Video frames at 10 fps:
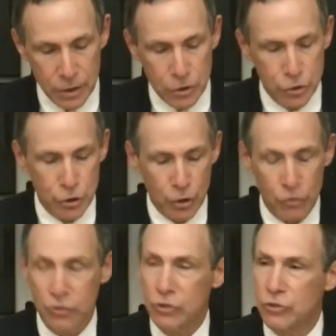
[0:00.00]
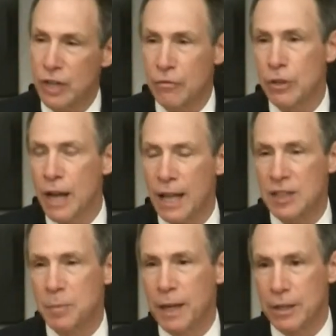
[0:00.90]
shows several
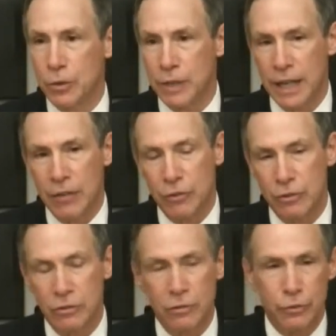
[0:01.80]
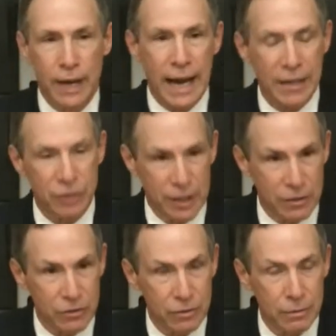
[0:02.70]
hotspot locations for
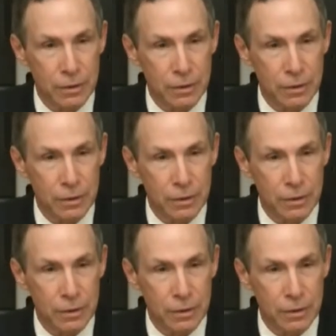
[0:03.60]
accidents.